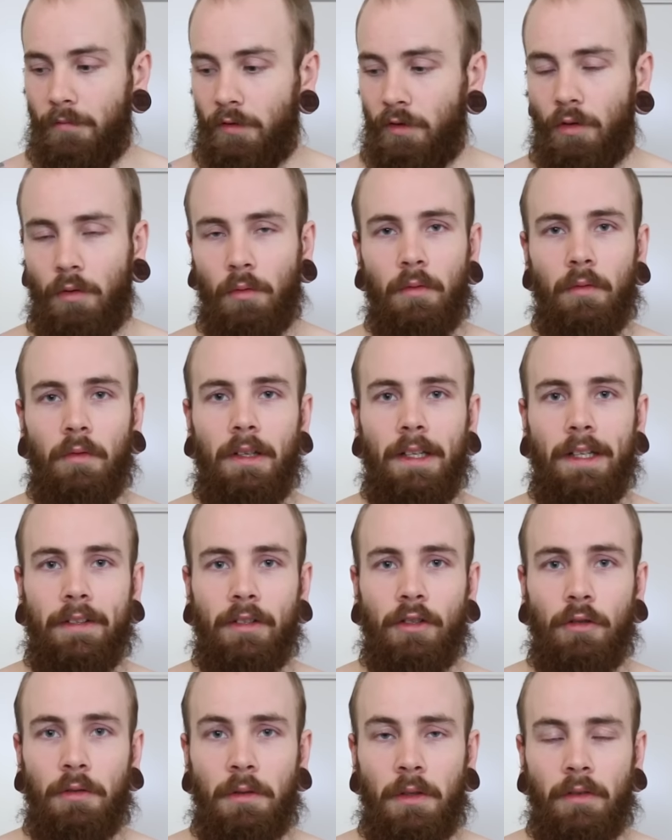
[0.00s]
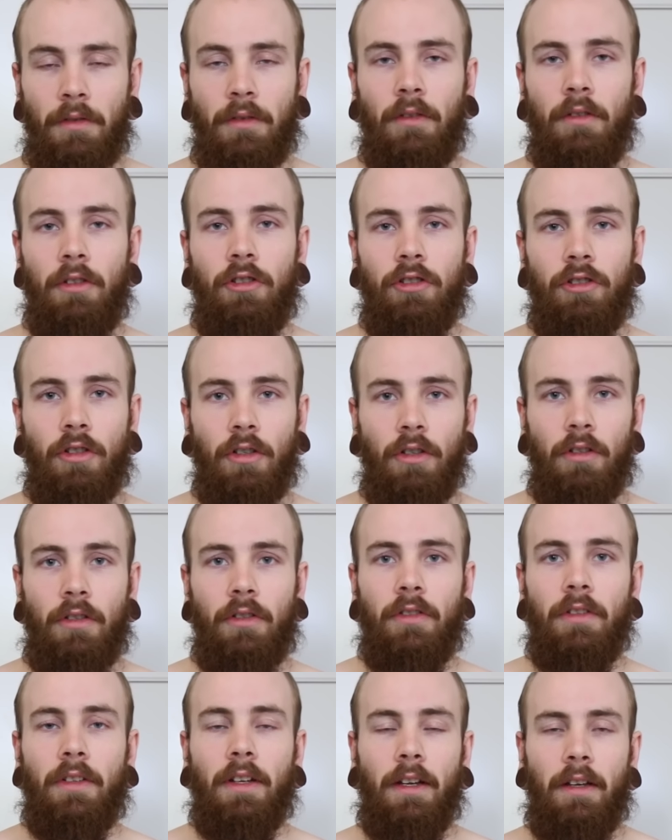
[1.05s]
So let's go on to the
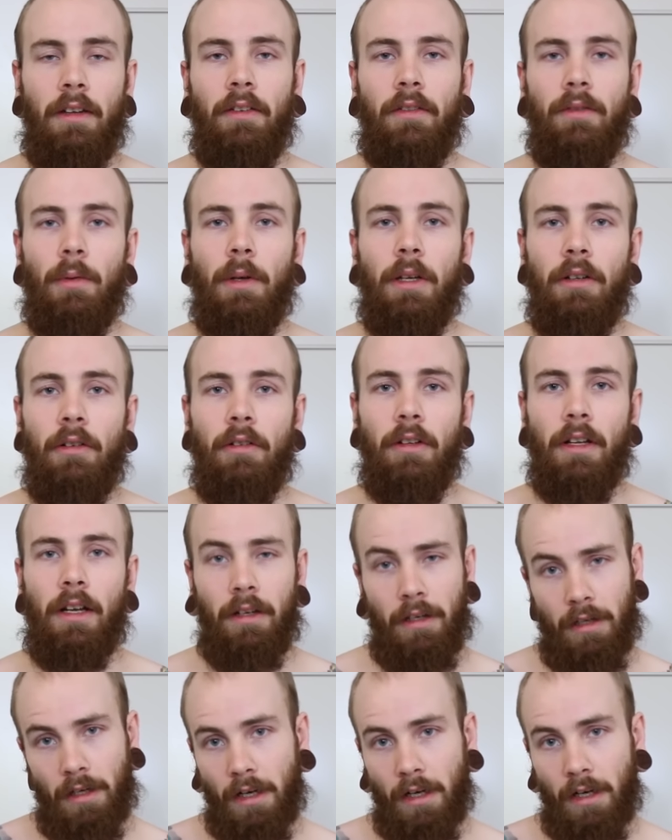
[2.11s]
shirts and sweater that I